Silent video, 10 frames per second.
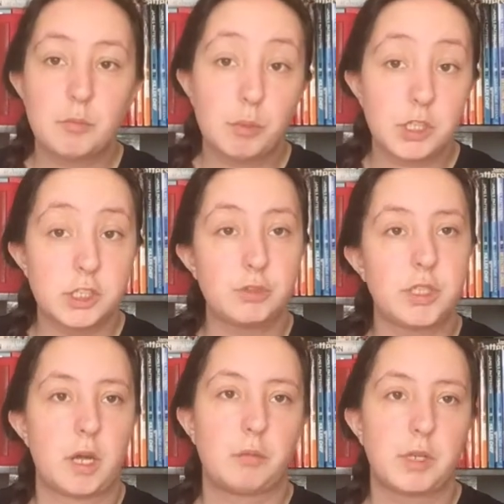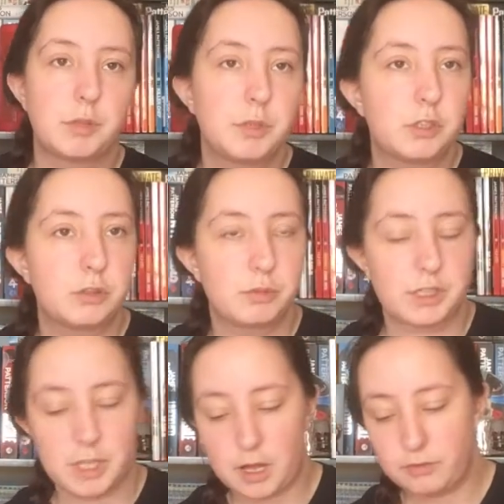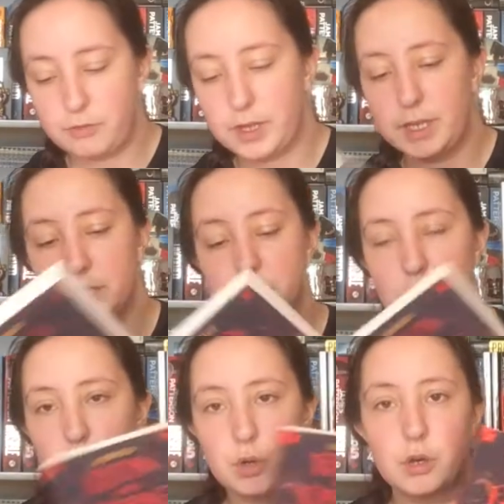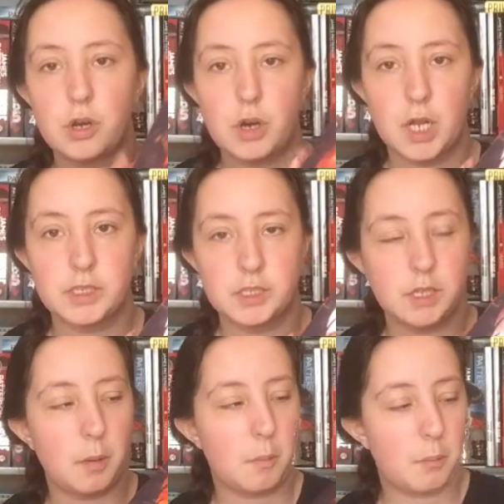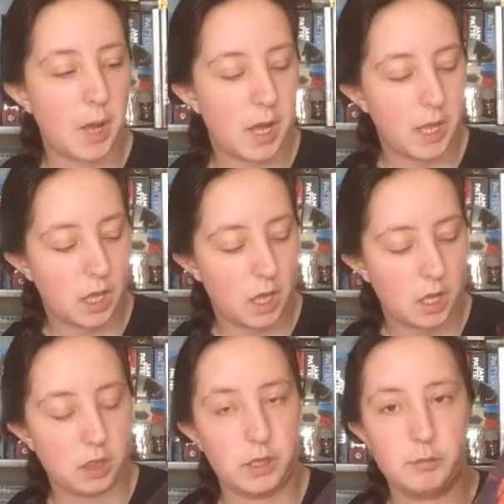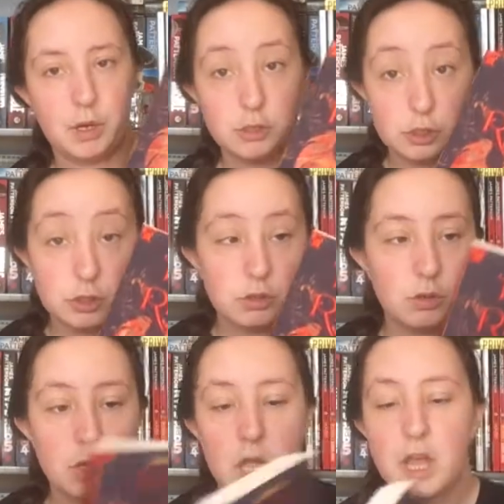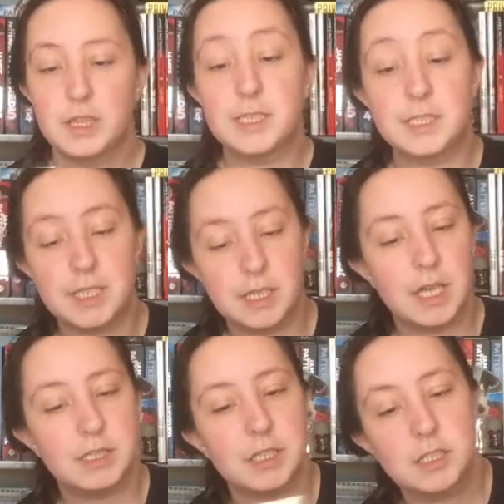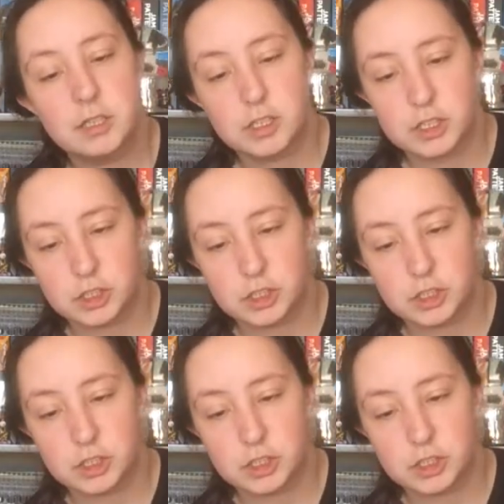buddy read I'm going to be doing with Steph is Rune Horizon by Leigh Bardugo. This is the last in the Grisha